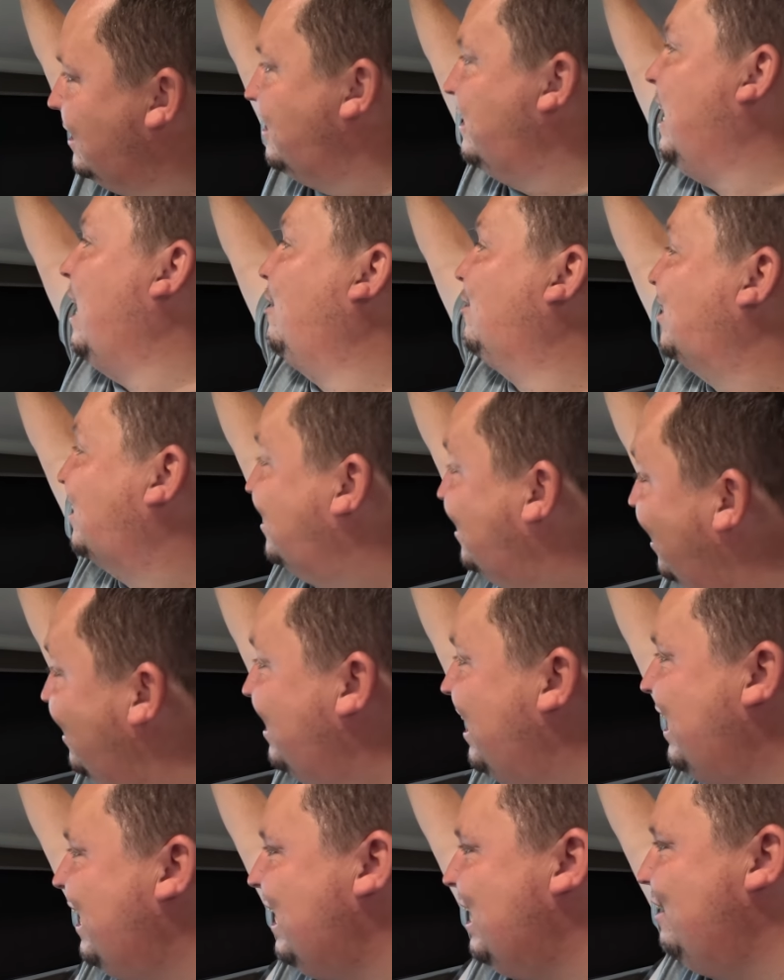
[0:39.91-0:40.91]
It's now
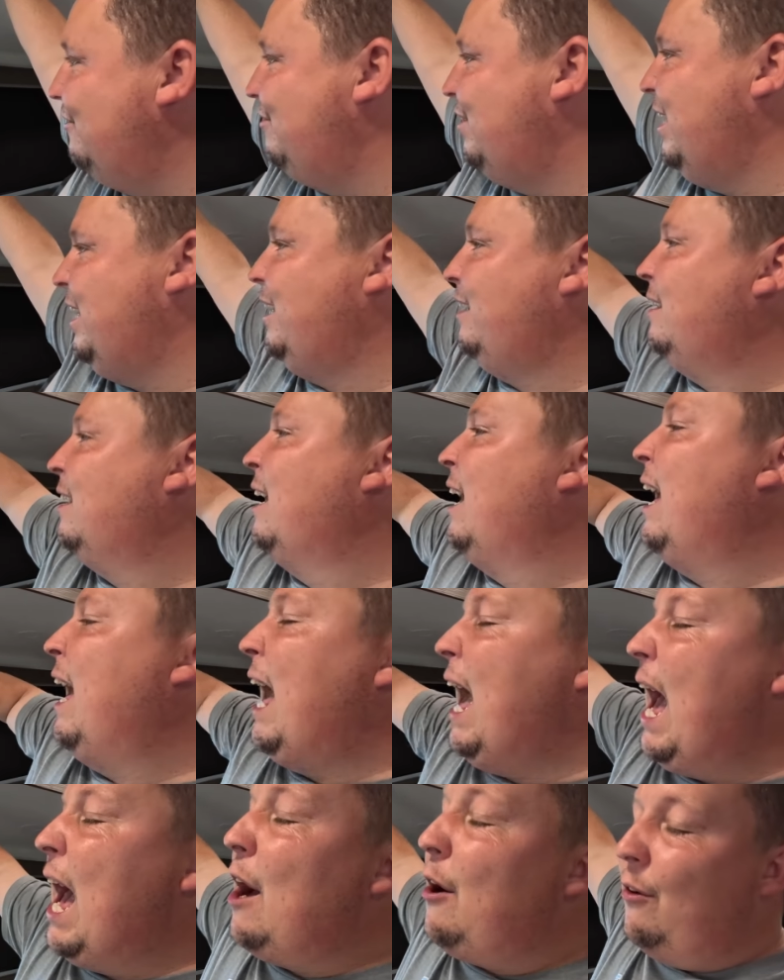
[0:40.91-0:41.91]
Sunday evening,
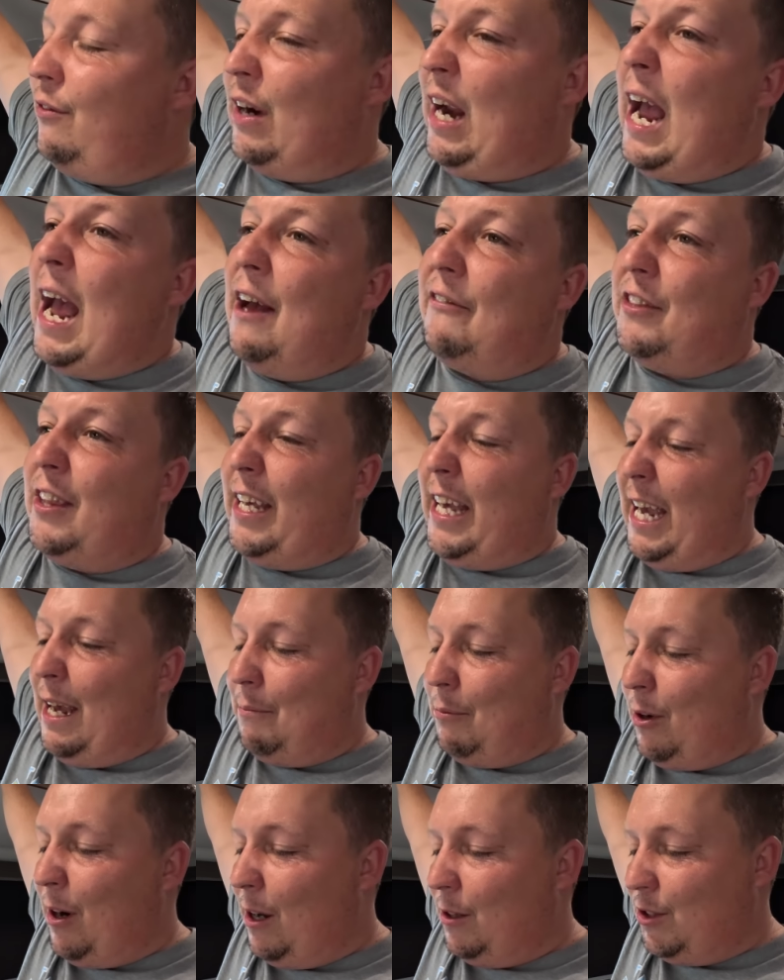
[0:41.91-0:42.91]
over half the
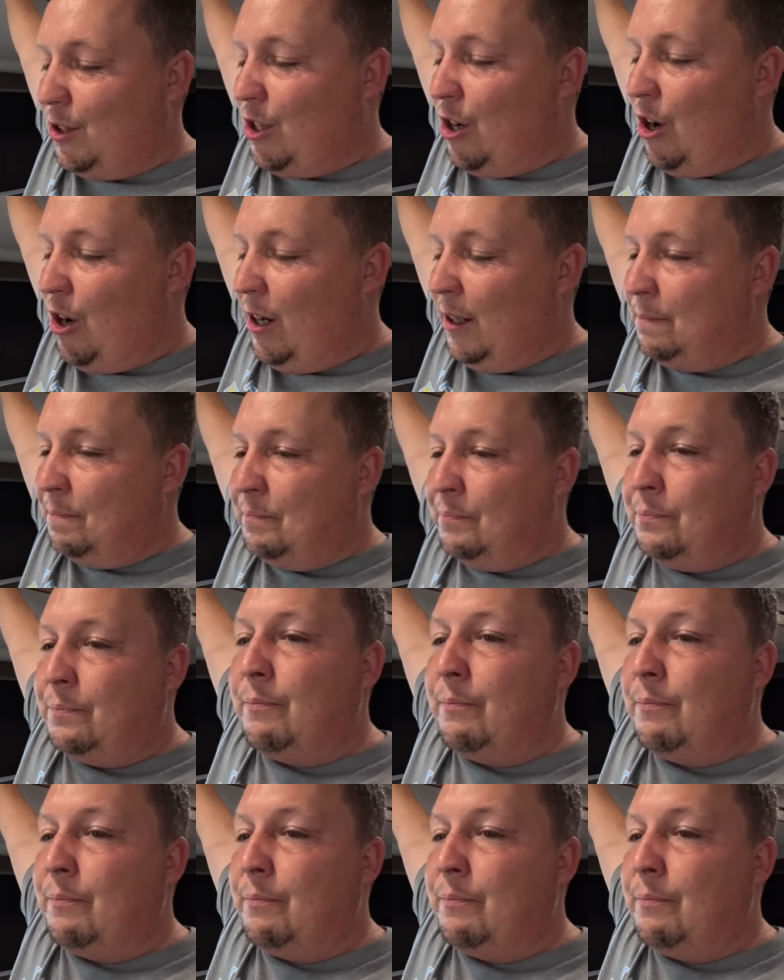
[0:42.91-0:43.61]
campground's gone,